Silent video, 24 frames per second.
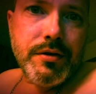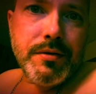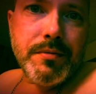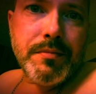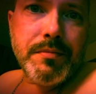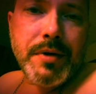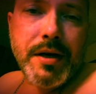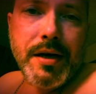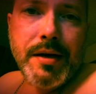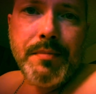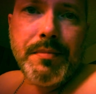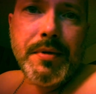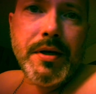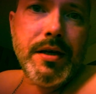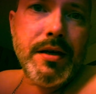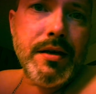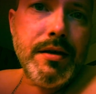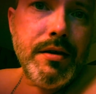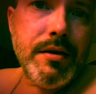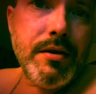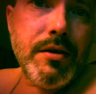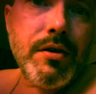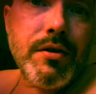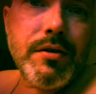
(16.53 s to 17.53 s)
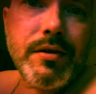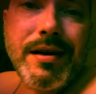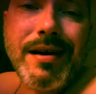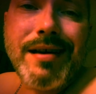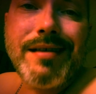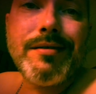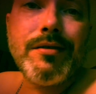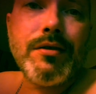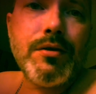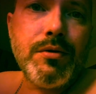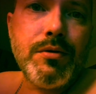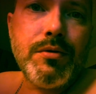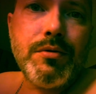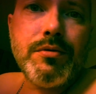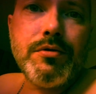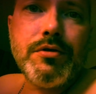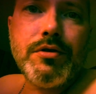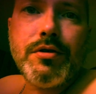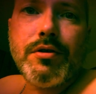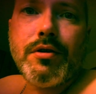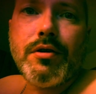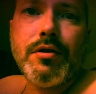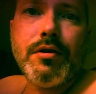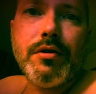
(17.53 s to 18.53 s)
by me are not
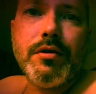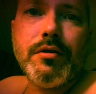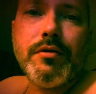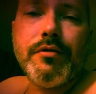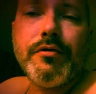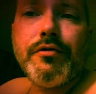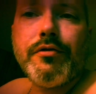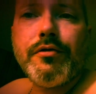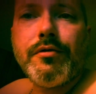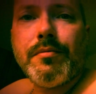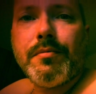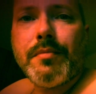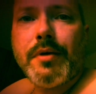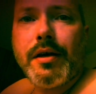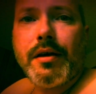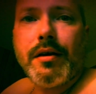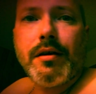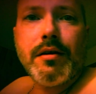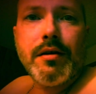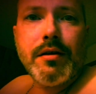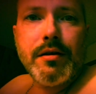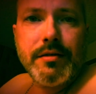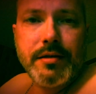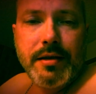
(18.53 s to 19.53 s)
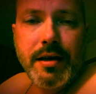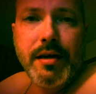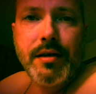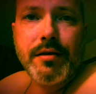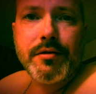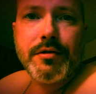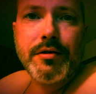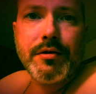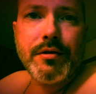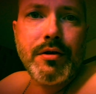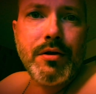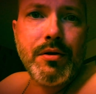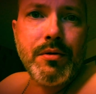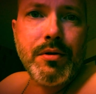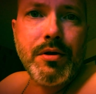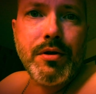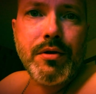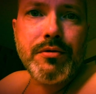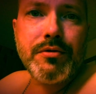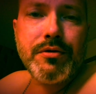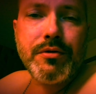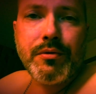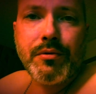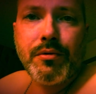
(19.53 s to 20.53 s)
those of my talented co
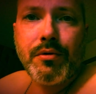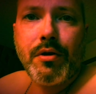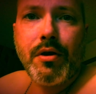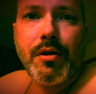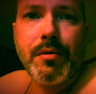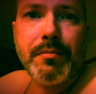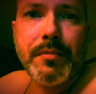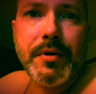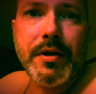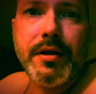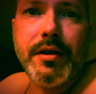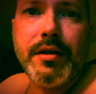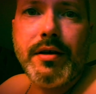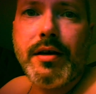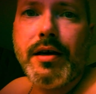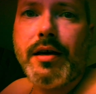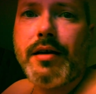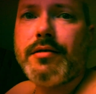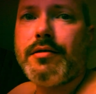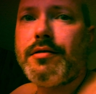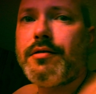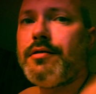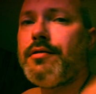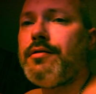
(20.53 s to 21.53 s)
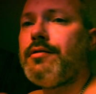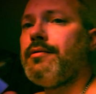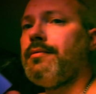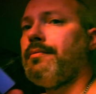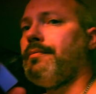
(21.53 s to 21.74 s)
host or many guests.